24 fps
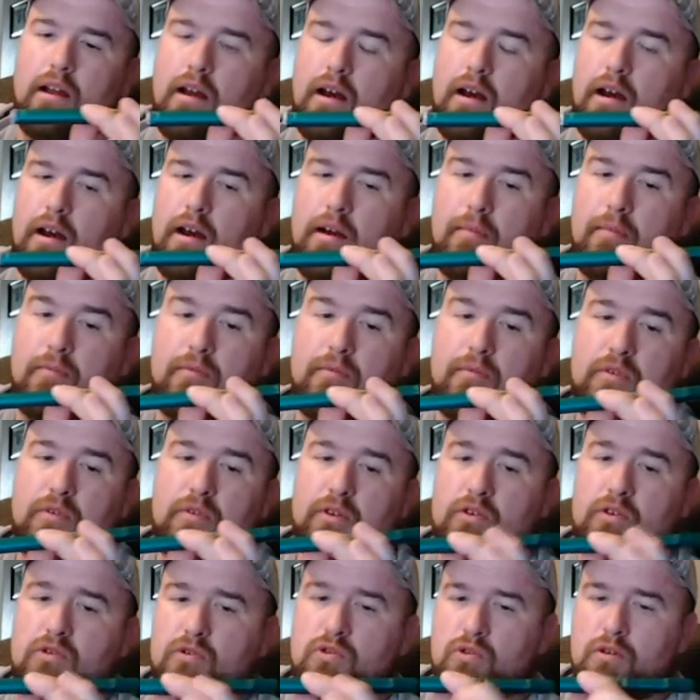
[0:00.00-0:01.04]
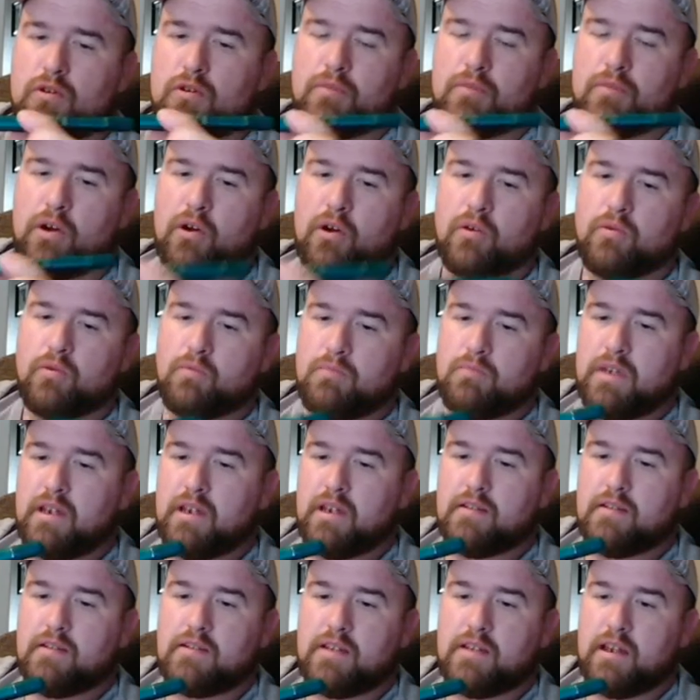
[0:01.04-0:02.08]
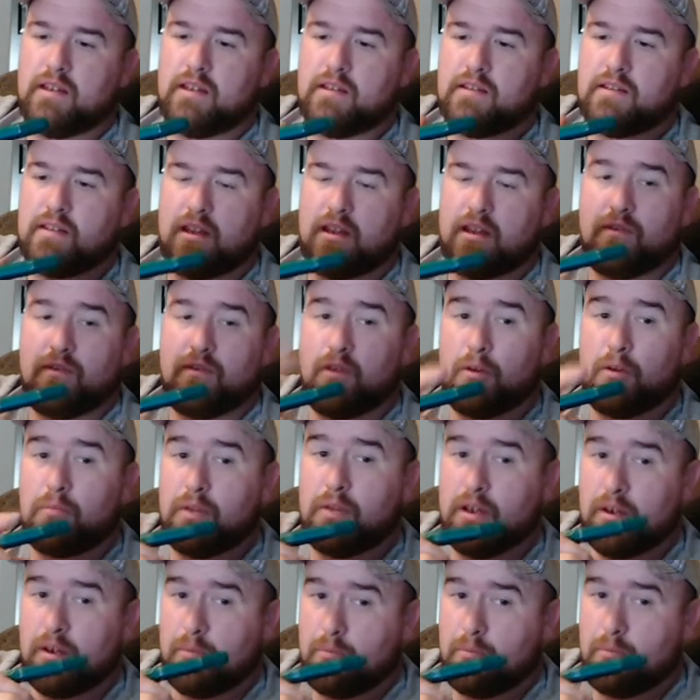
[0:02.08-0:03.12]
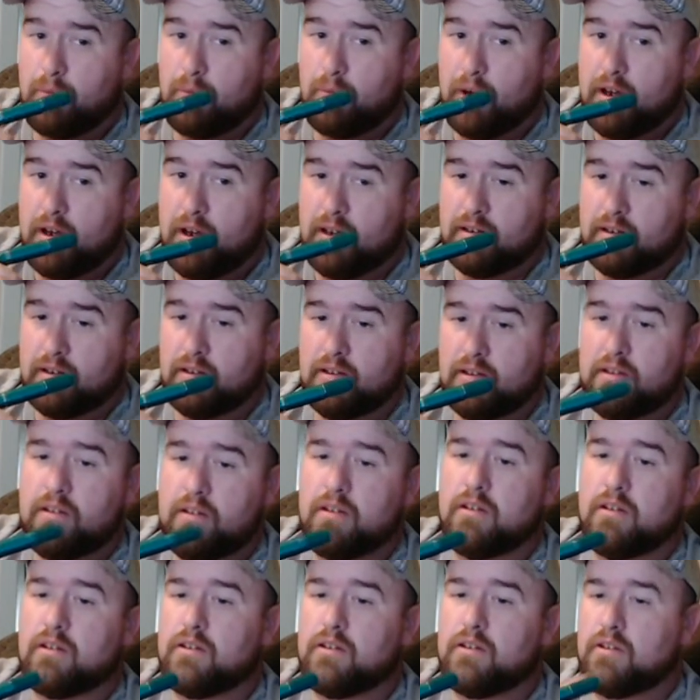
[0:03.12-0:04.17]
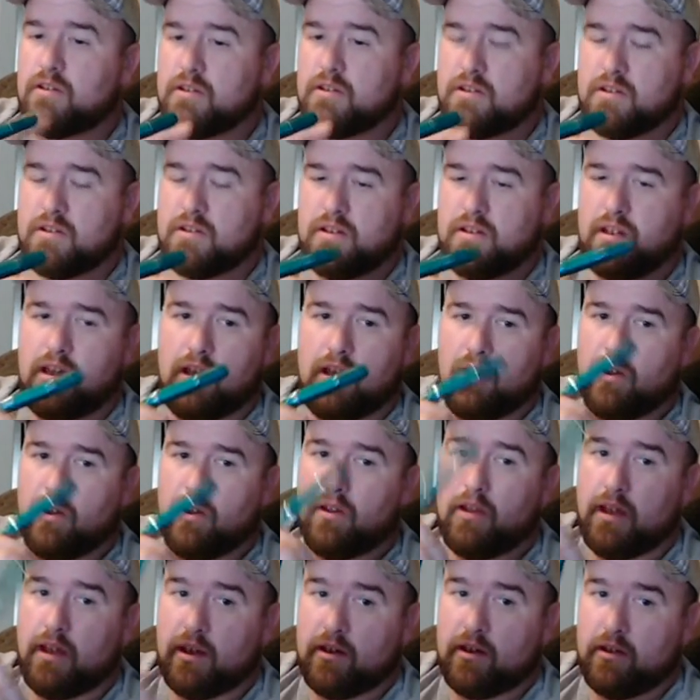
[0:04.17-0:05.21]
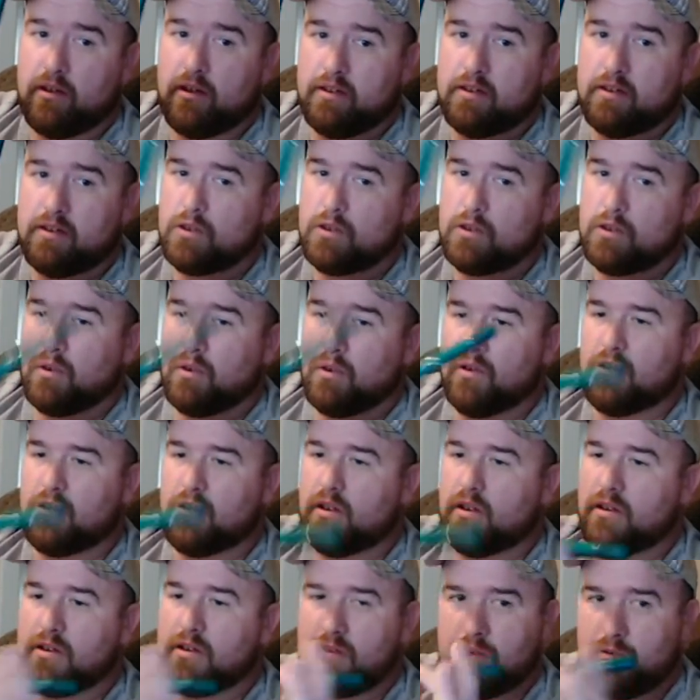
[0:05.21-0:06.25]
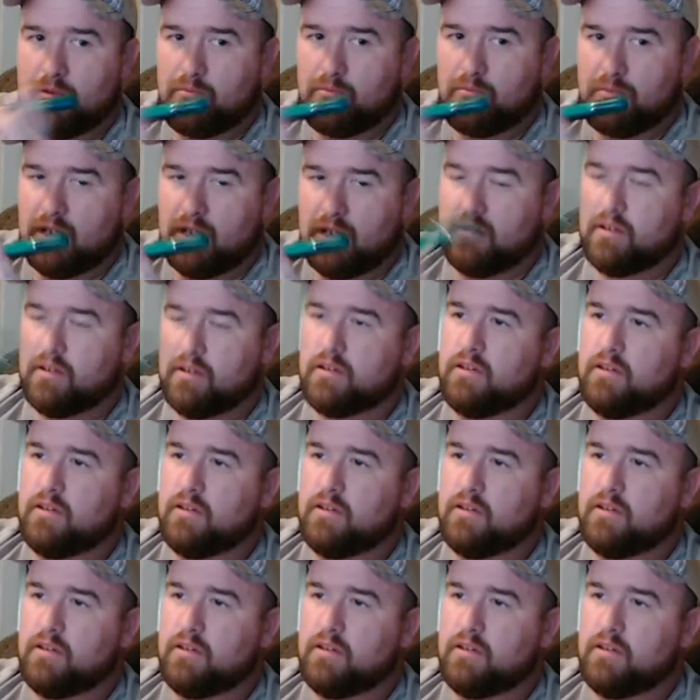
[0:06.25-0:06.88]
The dual mode means that instead of there being a button, you just inhale. Like on this one, there is no button.